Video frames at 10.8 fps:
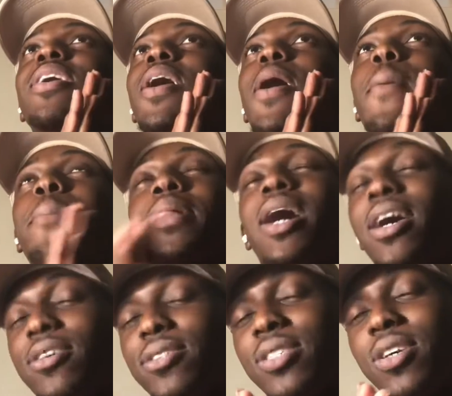apply
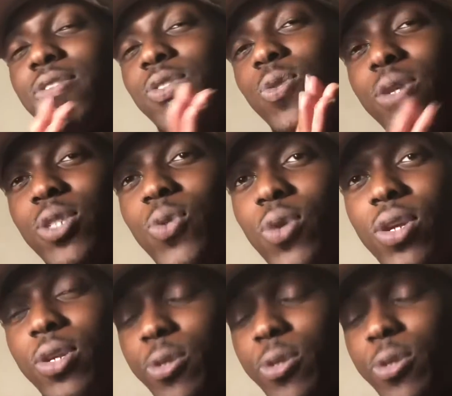yourself to what you want to do.